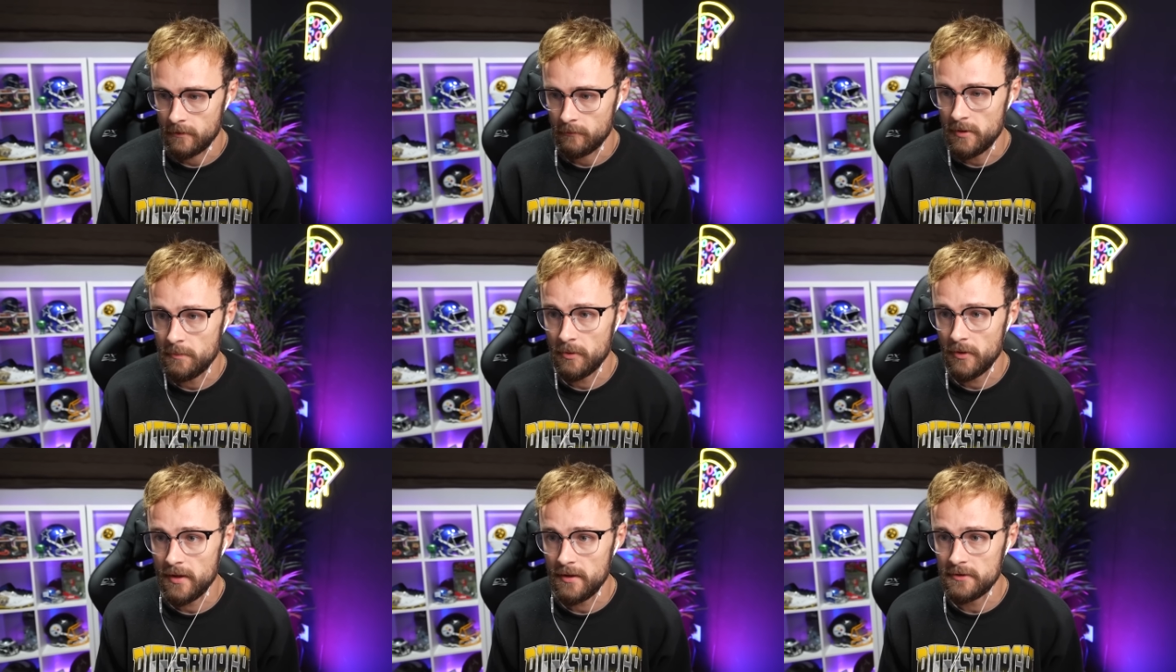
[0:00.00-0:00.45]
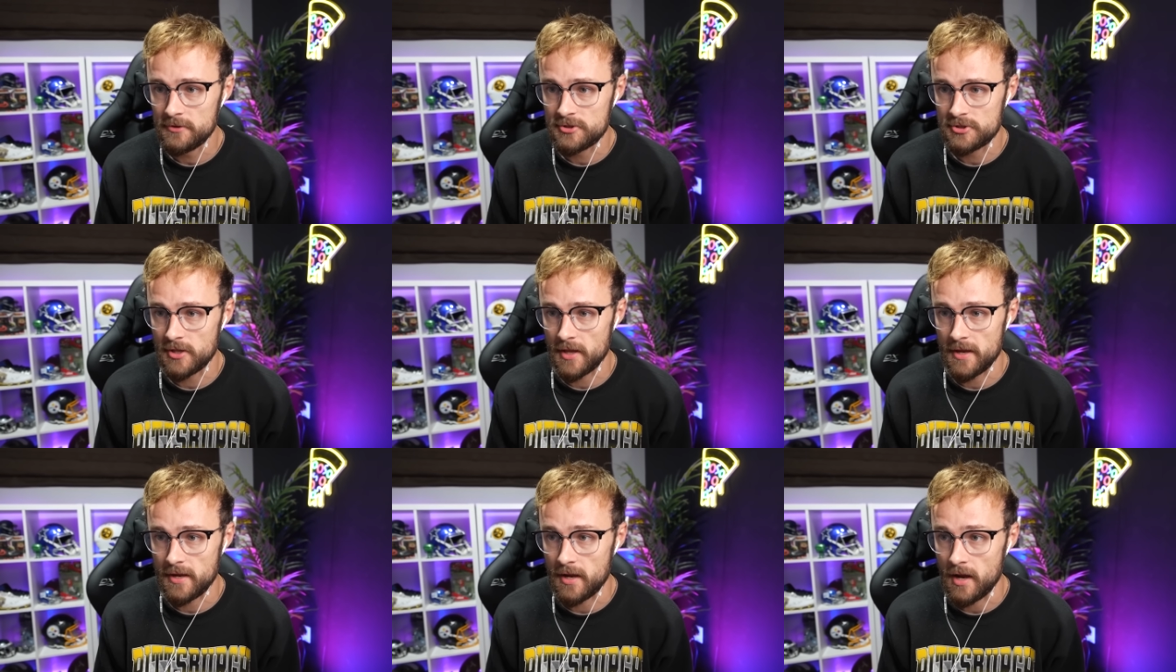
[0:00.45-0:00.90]
Can we play
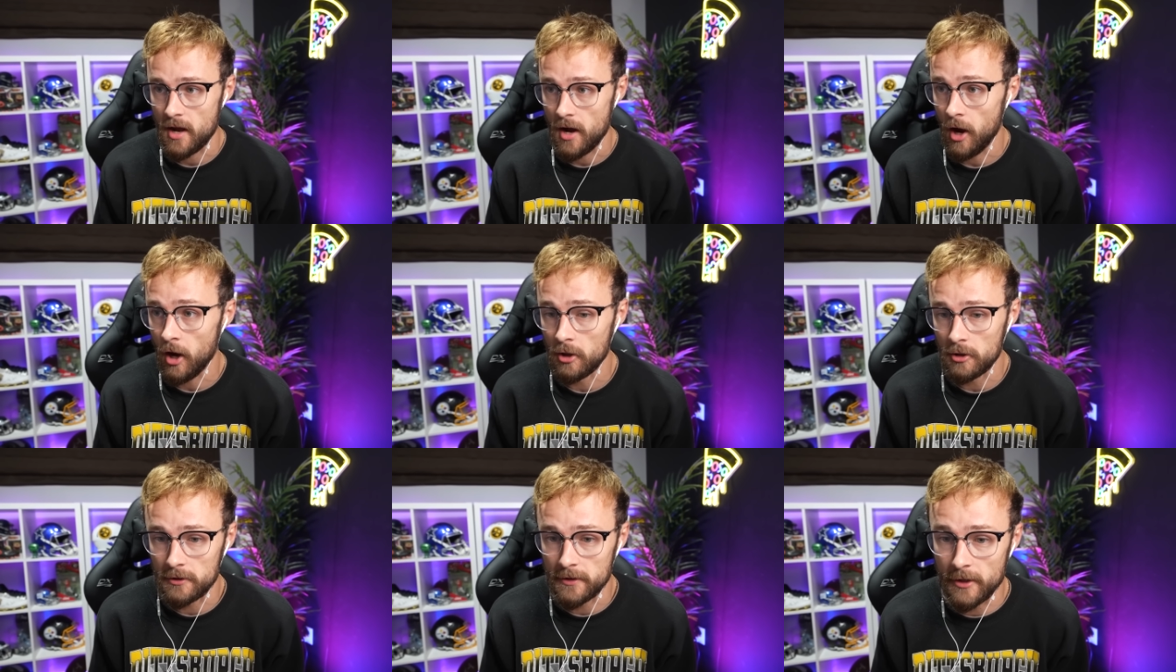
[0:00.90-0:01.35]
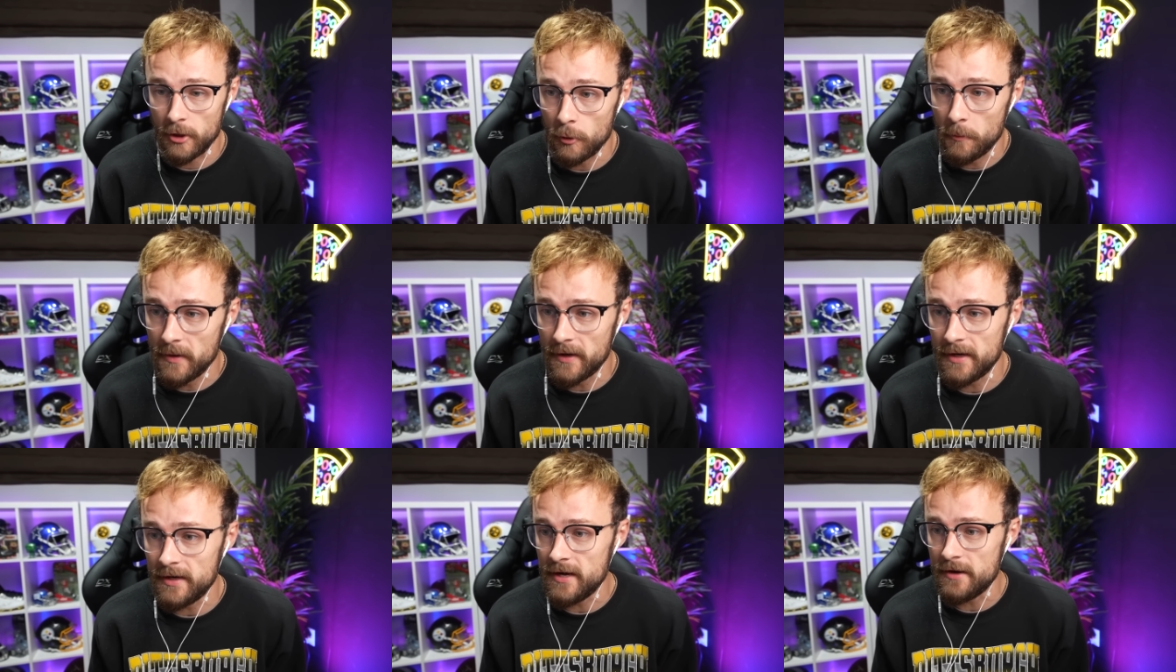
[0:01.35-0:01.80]
just like a little
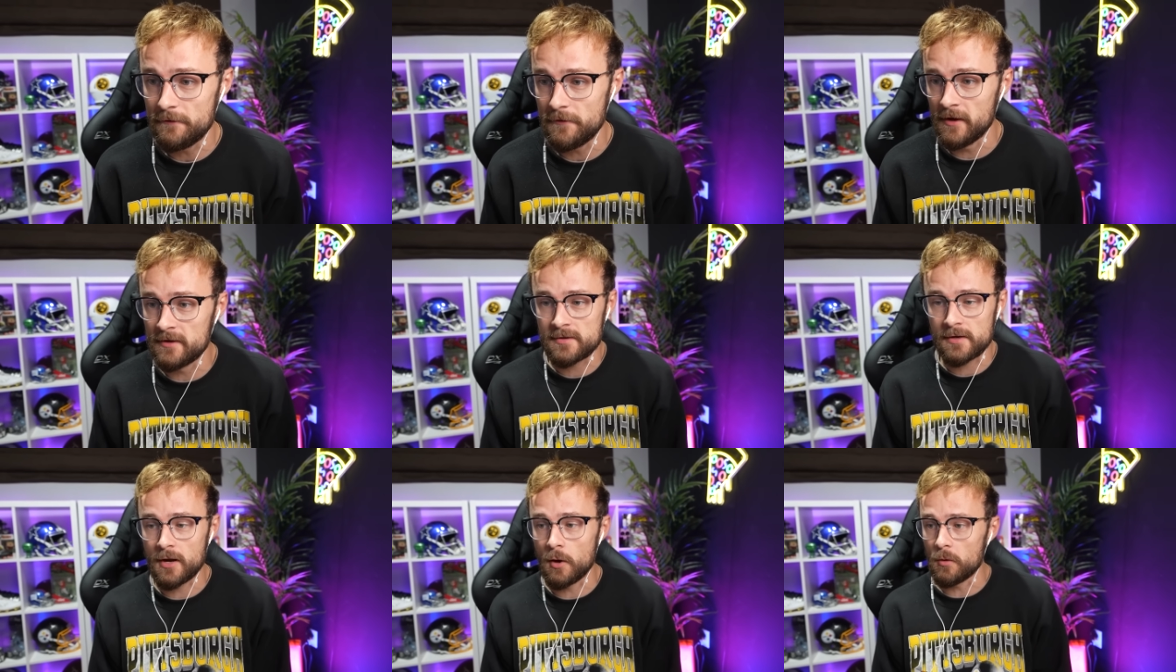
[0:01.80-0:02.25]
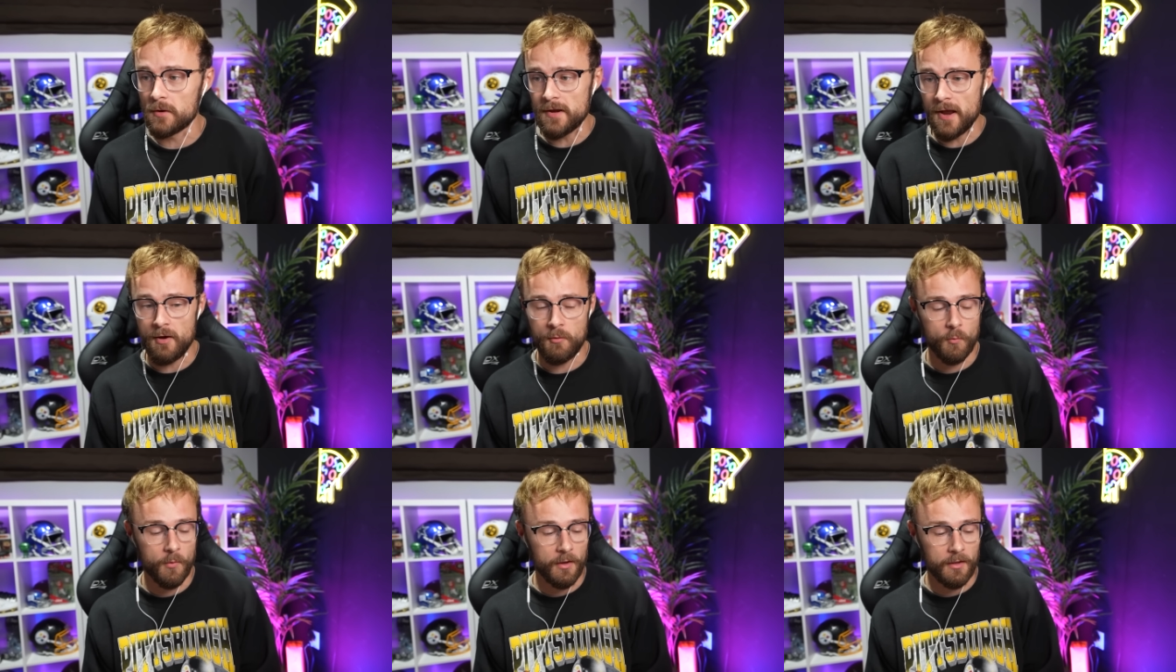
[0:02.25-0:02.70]
bit of defense? I know we're
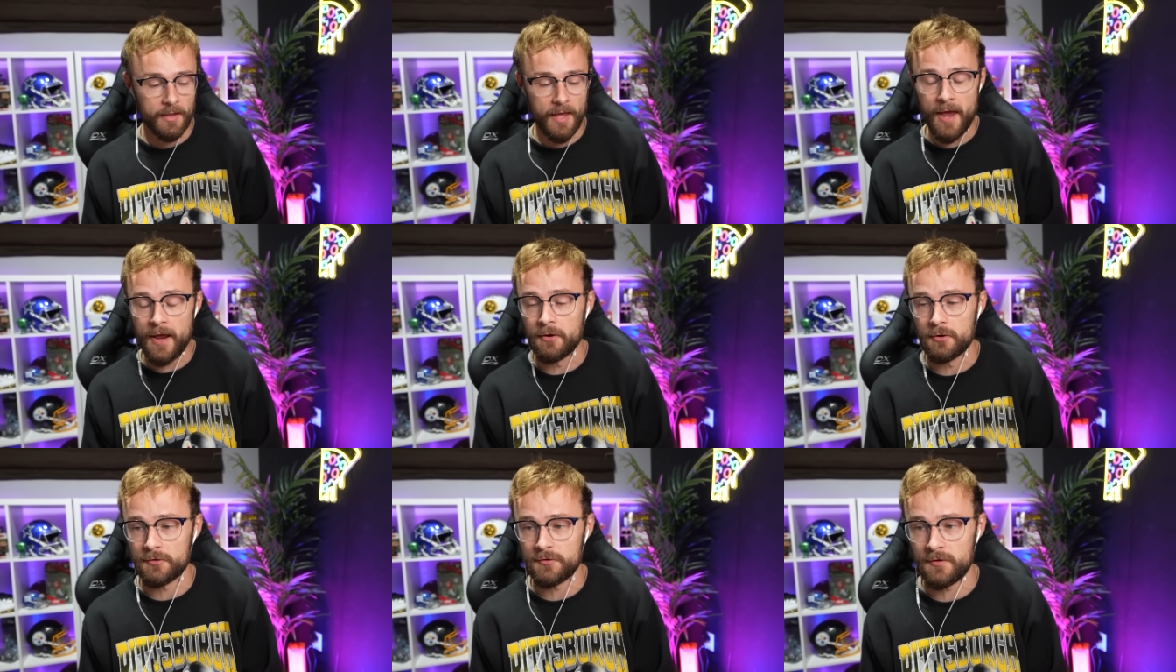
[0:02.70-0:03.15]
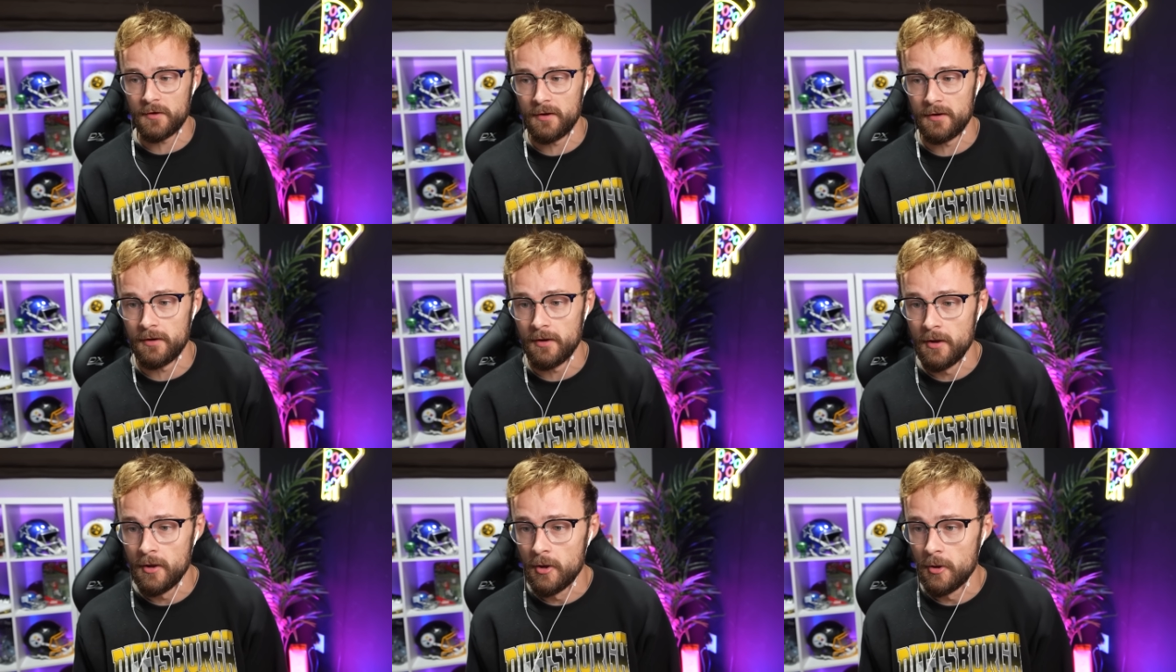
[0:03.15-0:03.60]
down Will
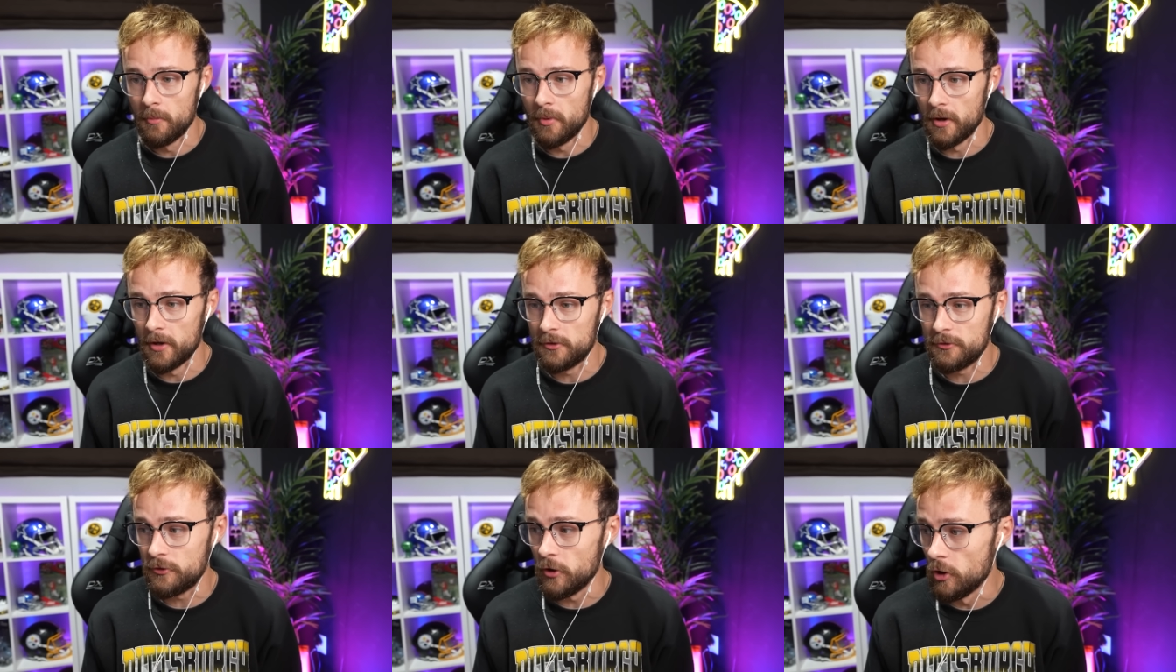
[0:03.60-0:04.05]
Anderson, but